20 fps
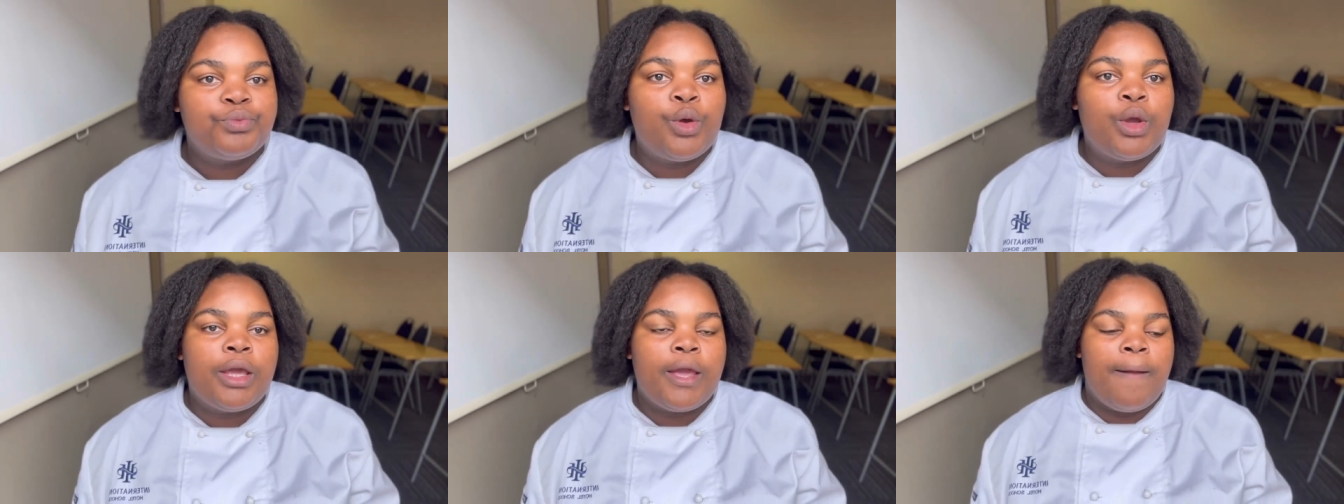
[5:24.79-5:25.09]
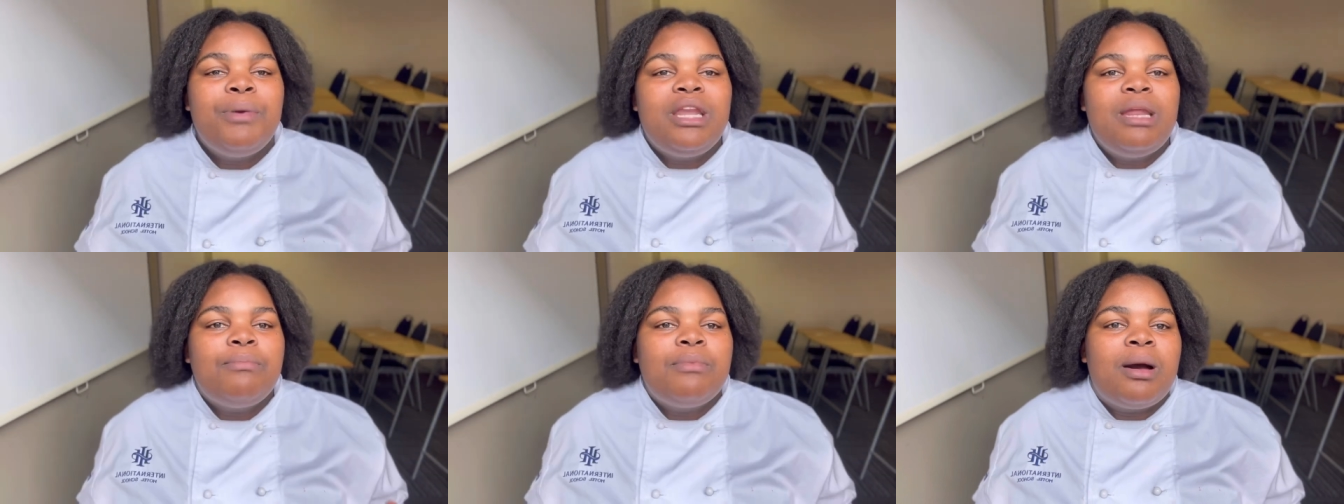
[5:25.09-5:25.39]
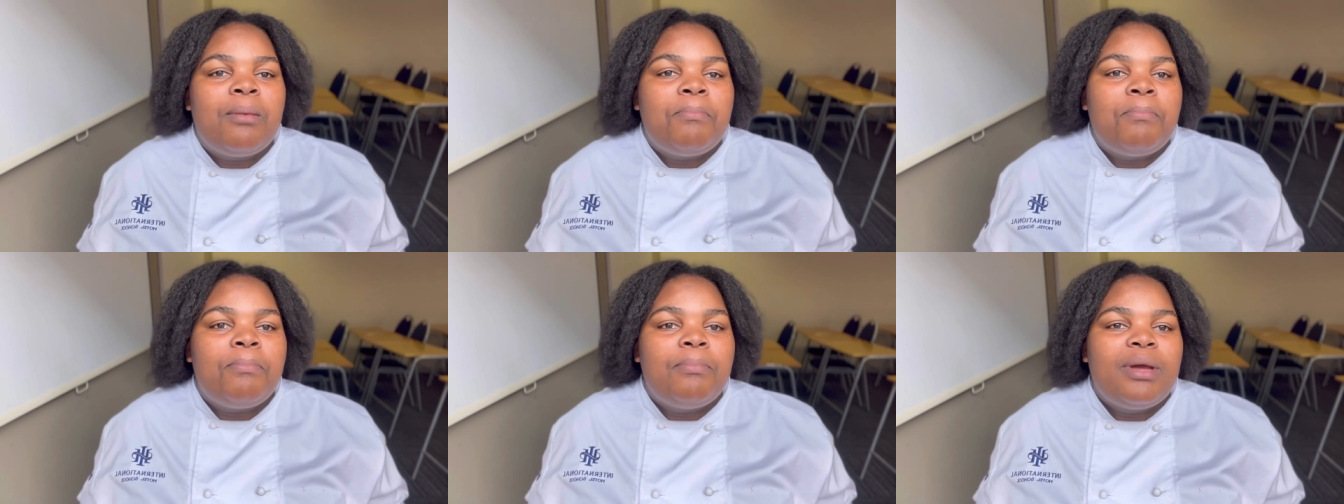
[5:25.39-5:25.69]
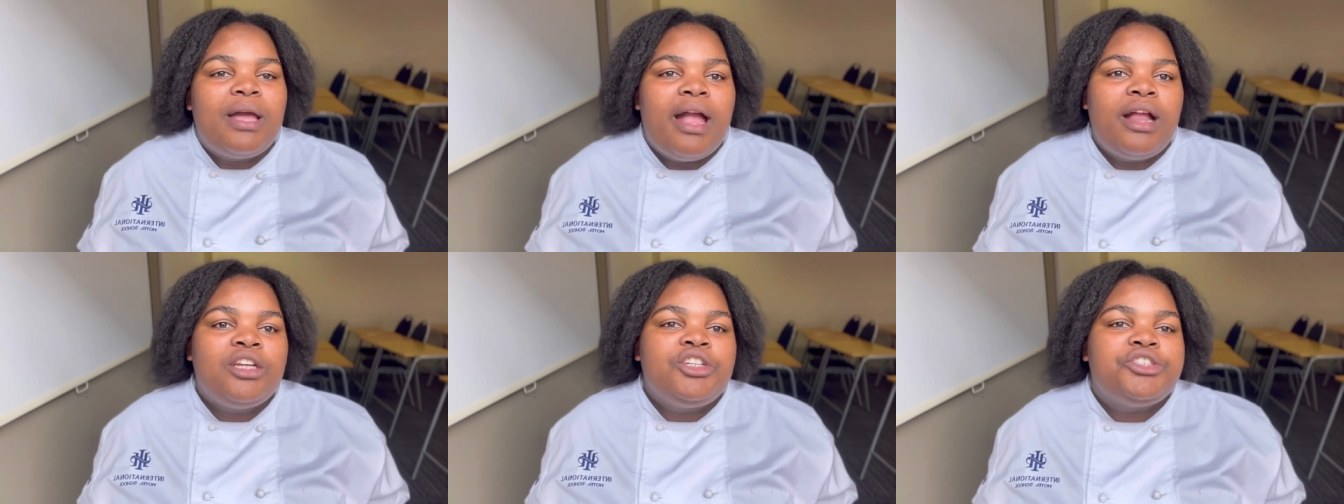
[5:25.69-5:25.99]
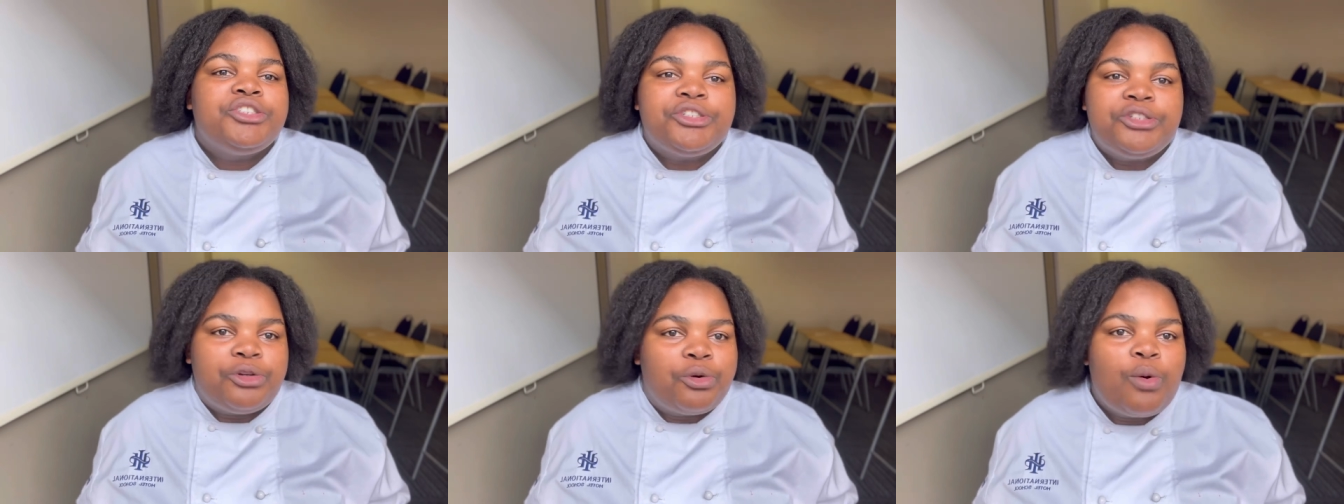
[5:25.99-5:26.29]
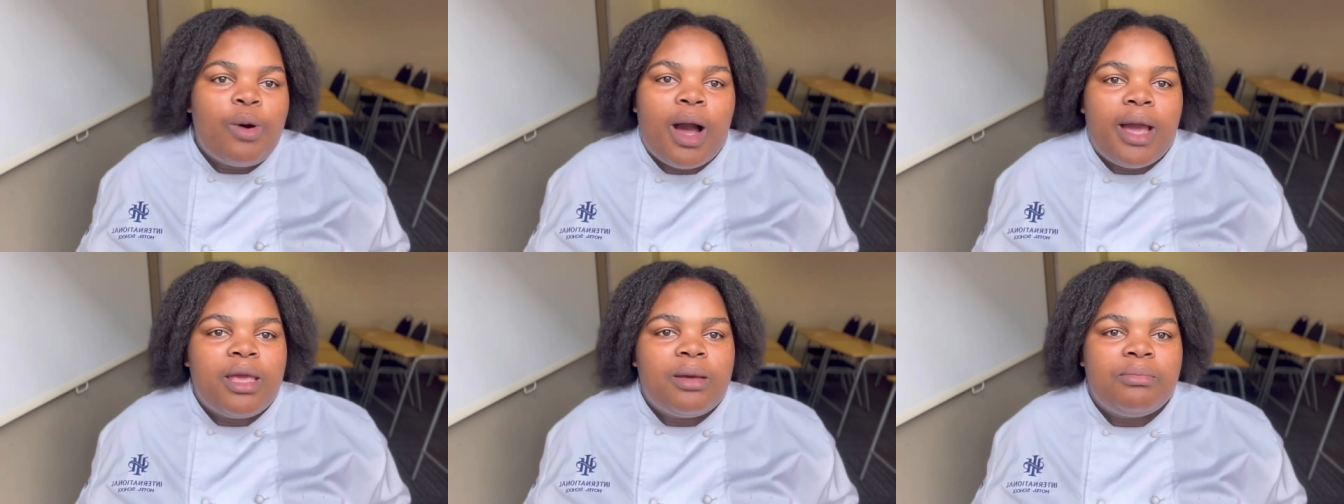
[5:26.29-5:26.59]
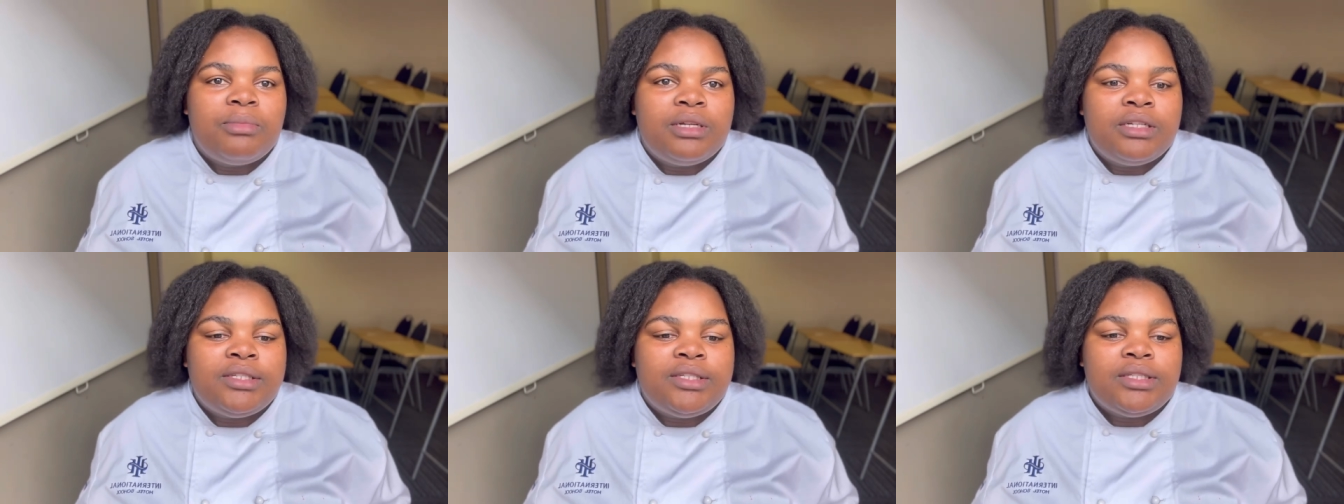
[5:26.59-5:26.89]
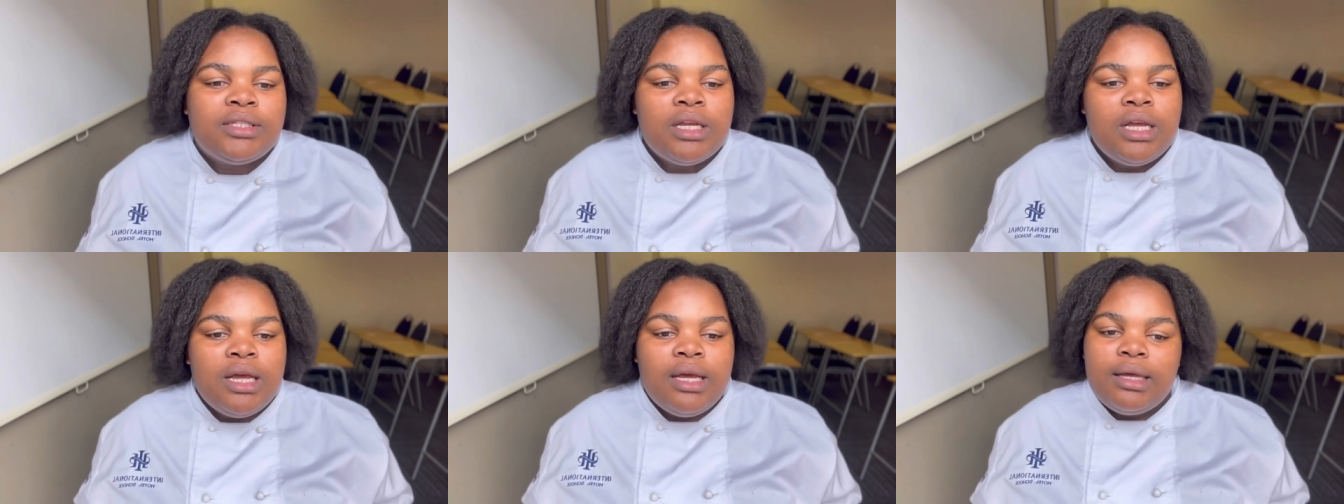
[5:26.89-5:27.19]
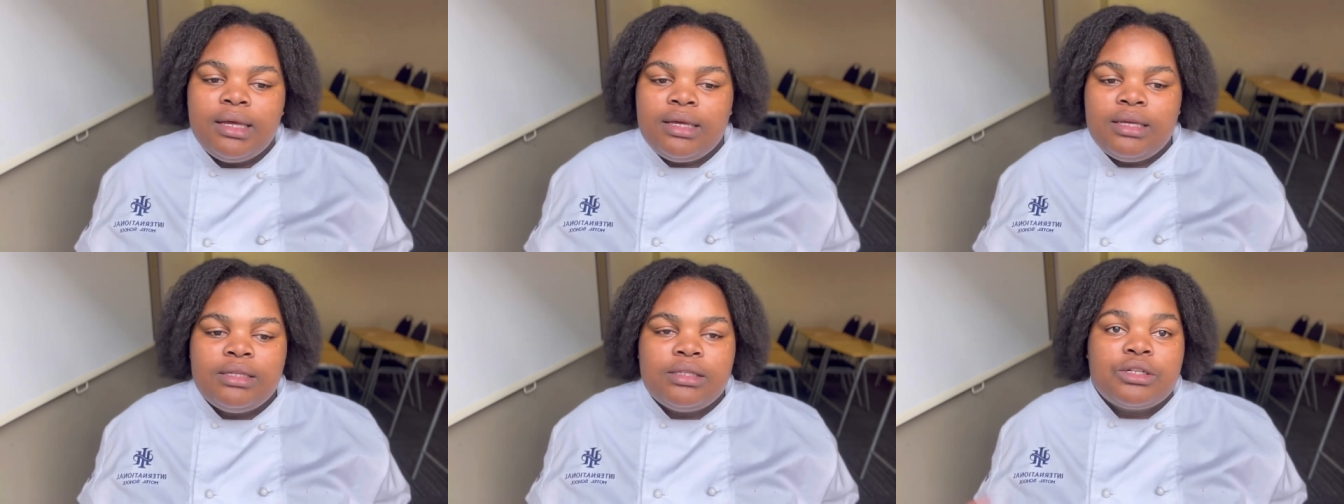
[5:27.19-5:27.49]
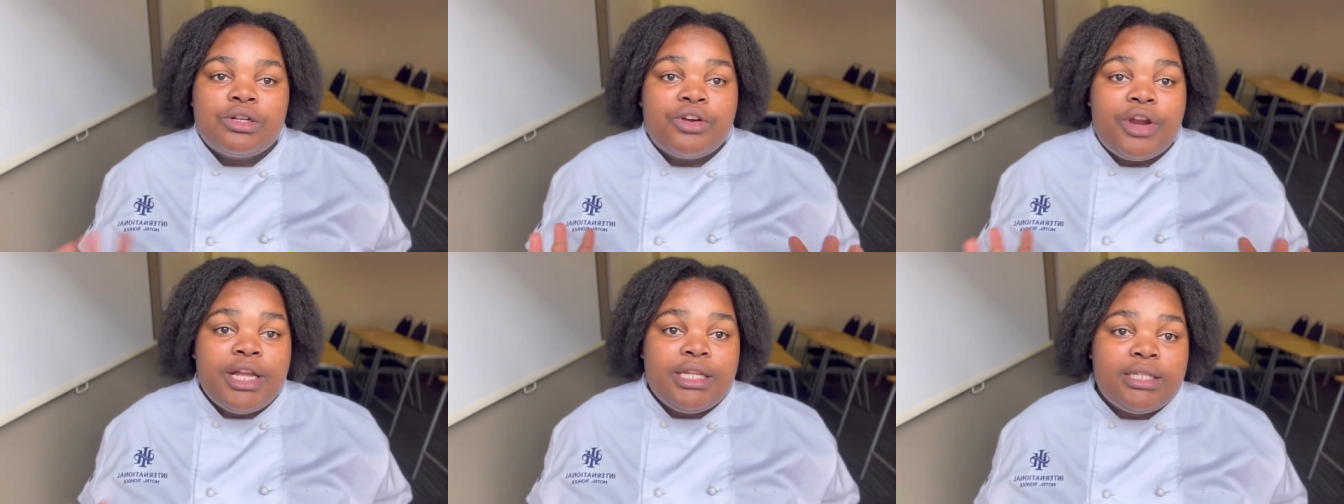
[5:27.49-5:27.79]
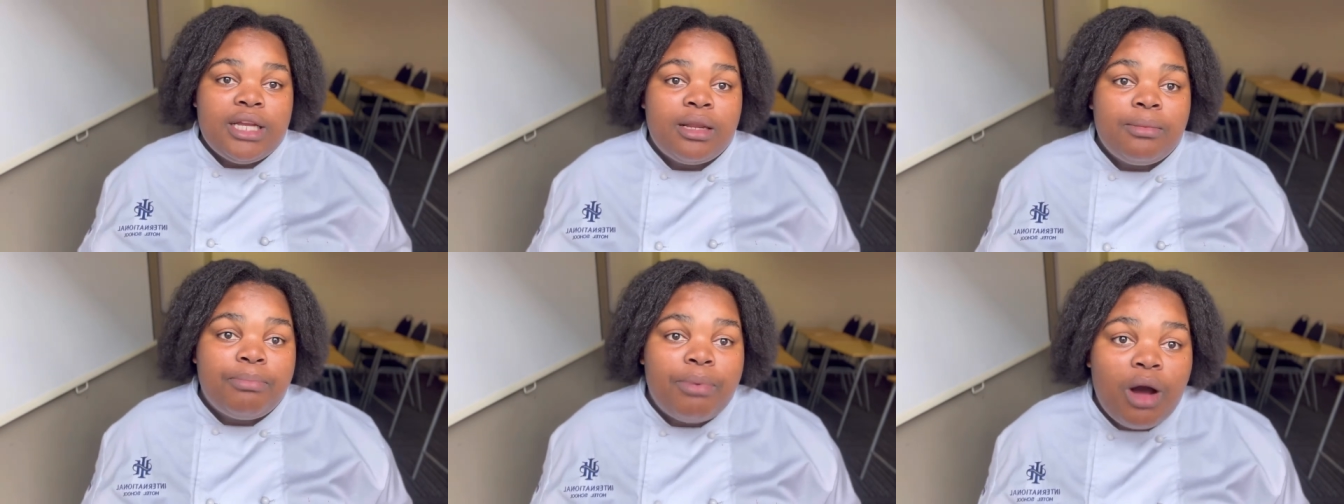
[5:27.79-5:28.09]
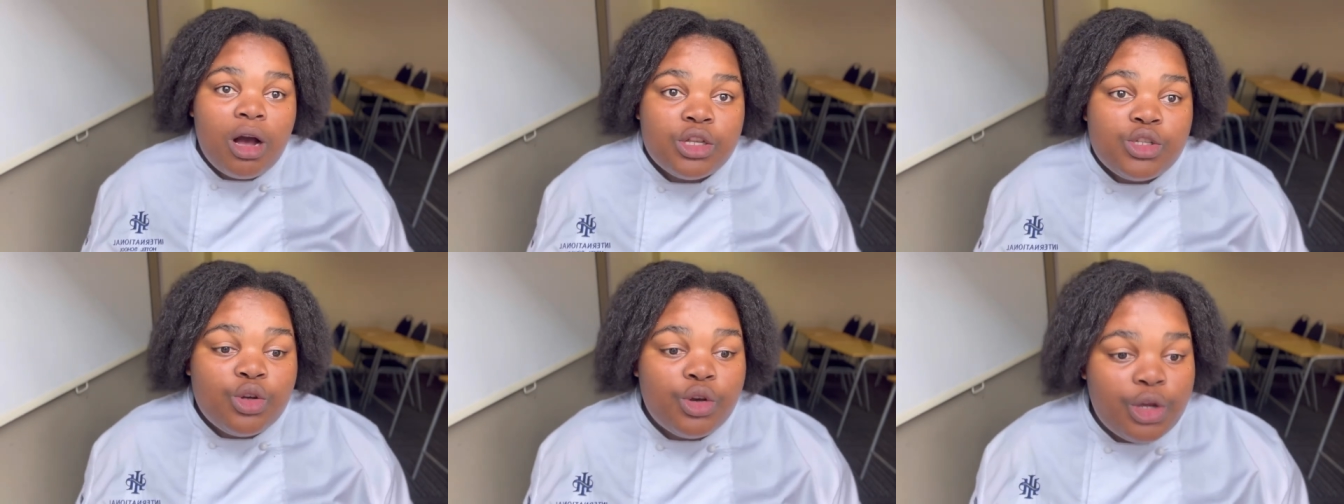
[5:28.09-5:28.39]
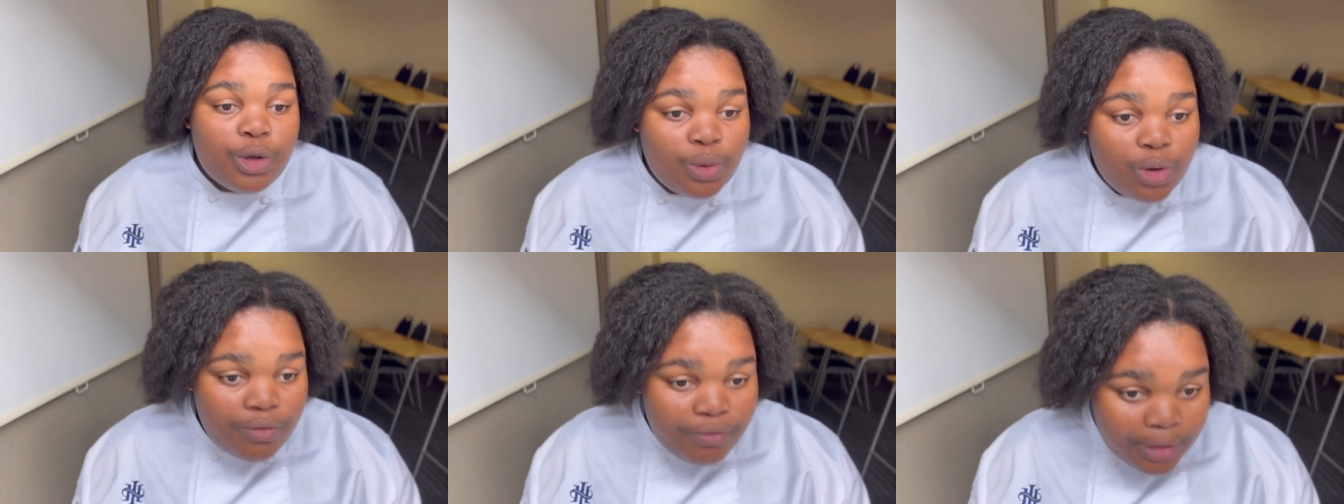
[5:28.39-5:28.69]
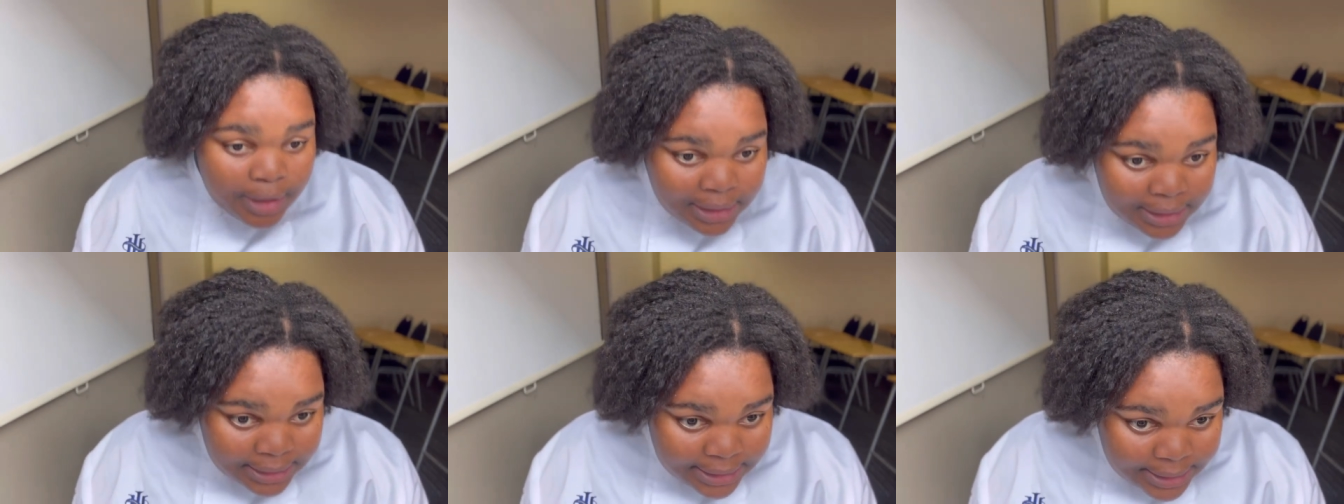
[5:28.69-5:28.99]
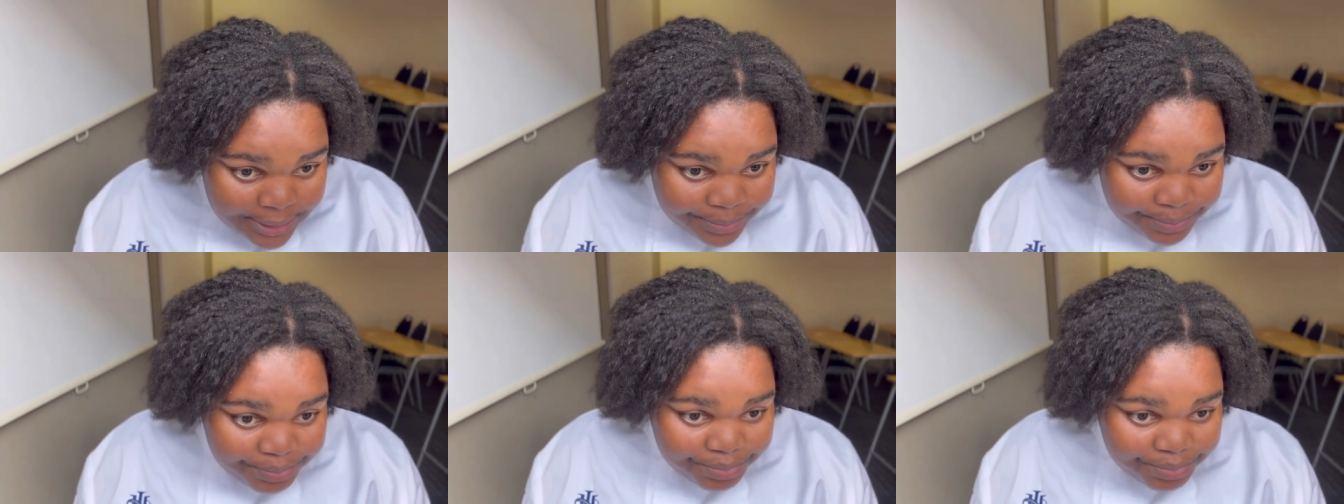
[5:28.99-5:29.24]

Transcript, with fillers: Okay. minimum entry requirement is grade 10 pass or equivalent